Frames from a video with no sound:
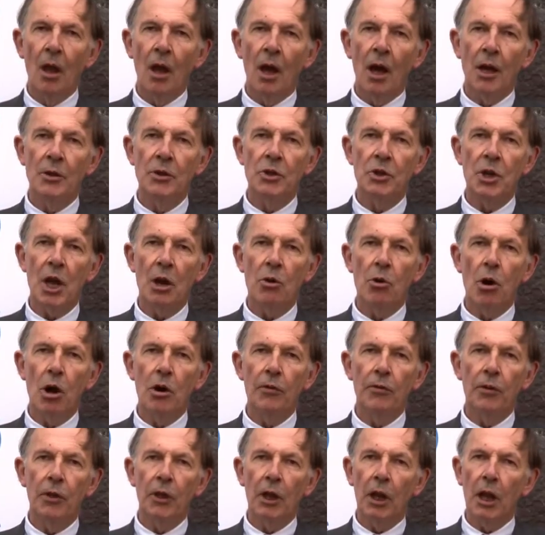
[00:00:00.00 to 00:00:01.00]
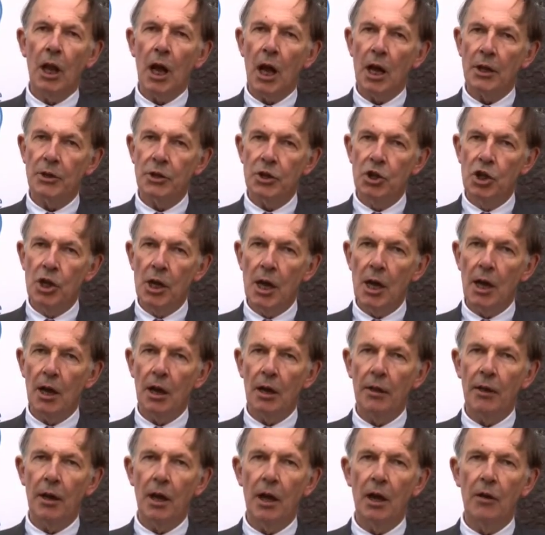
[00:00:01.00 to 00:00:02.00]
And so over the last
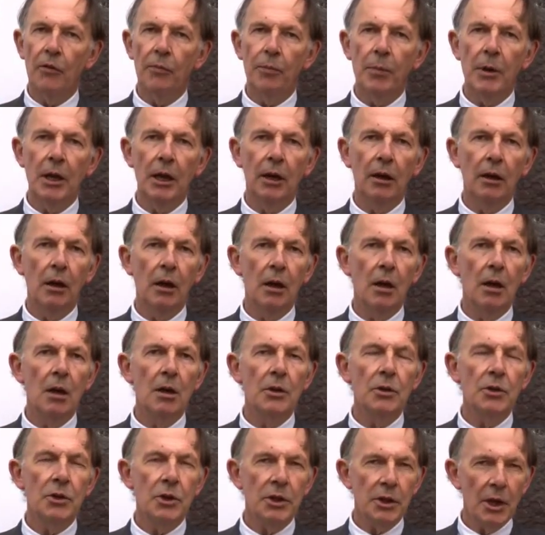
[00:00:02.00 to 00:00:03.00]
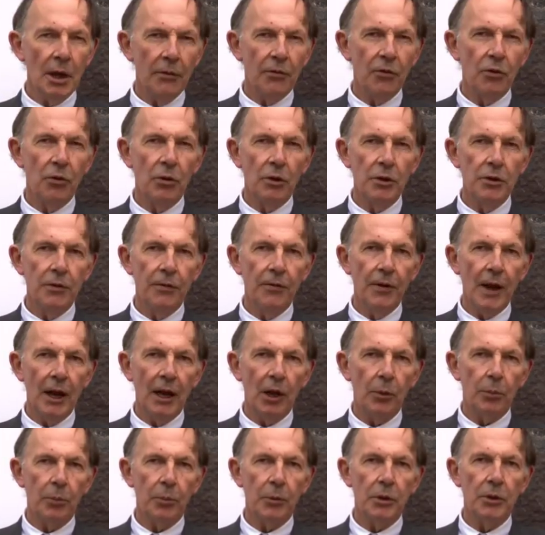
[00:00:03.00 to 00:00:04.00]
year, there have been several
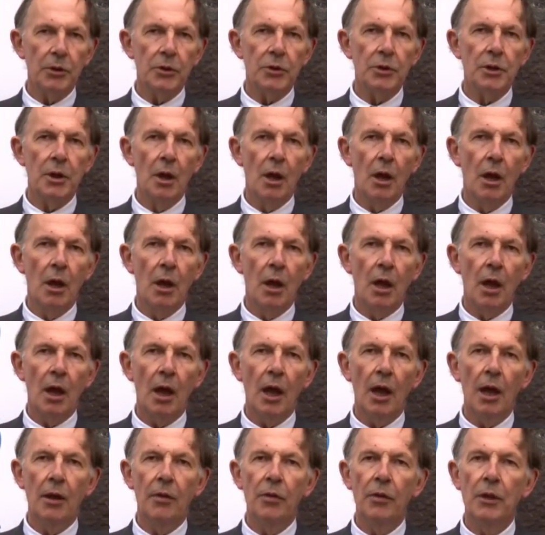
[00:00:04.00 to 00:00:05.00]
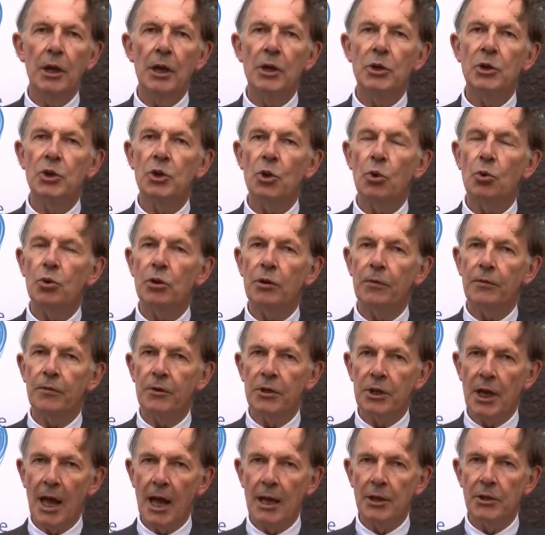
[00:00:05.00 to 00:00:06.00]
developments in the sort of
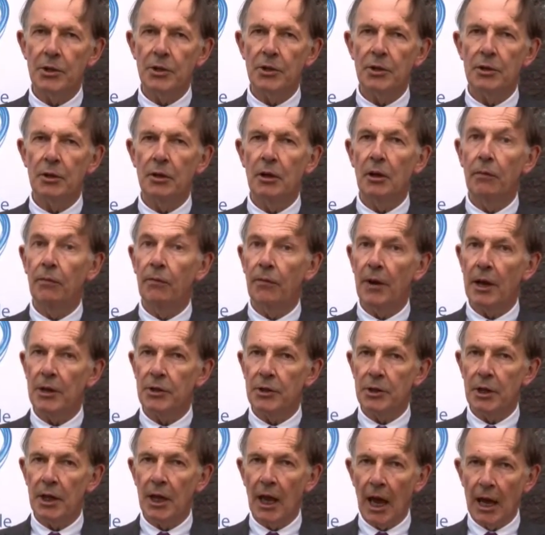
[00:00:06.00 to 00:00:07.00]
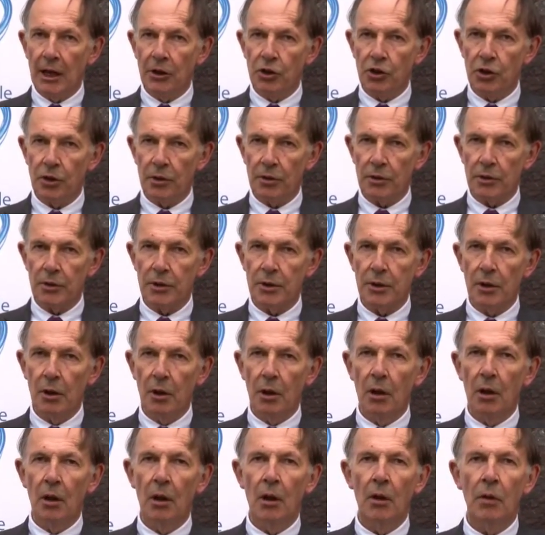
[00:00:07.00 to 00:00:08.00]
tests and investigations
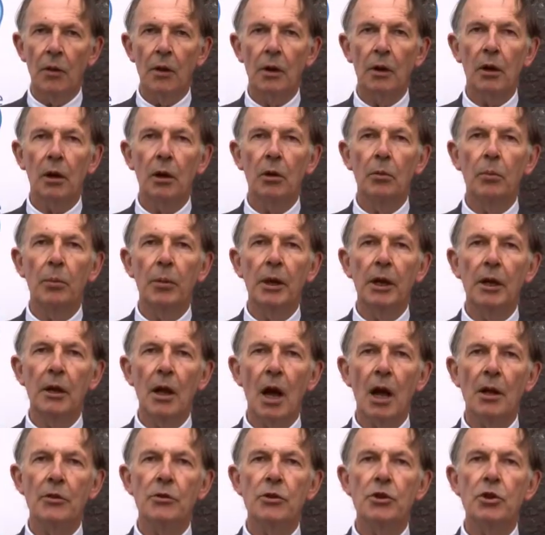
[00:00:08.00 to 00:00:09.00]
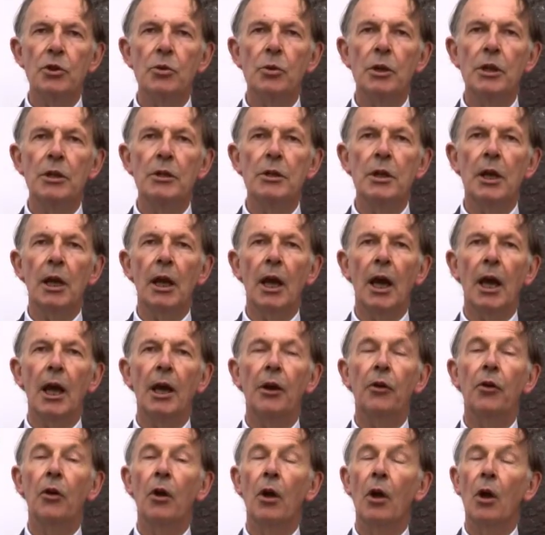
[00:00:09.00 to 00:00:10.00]
that can be done to
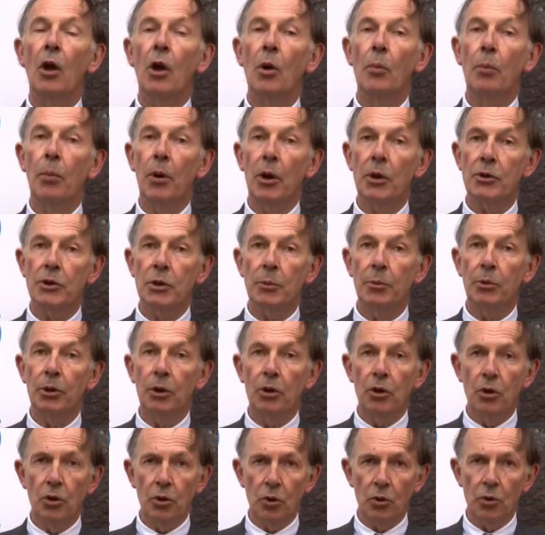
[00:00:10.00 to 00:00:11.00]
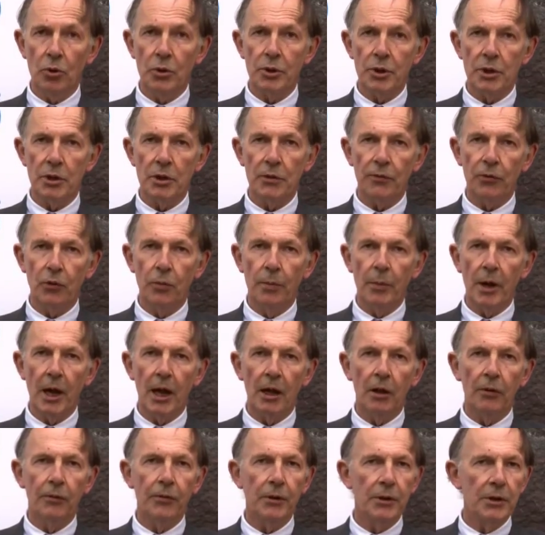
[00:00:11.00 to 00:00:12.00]
indicate possible causes for
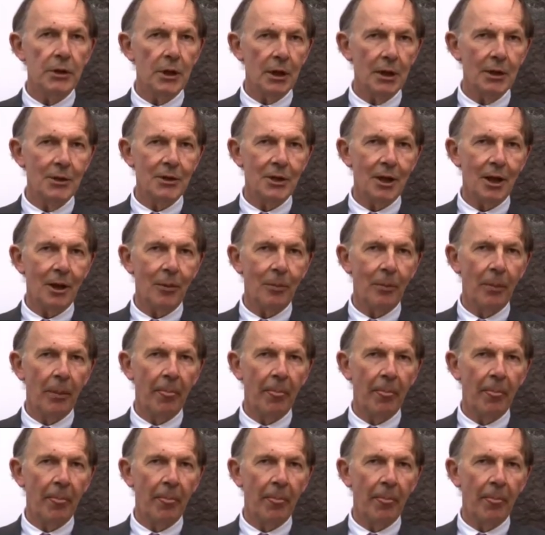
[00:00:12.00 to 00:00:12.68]
male fertility.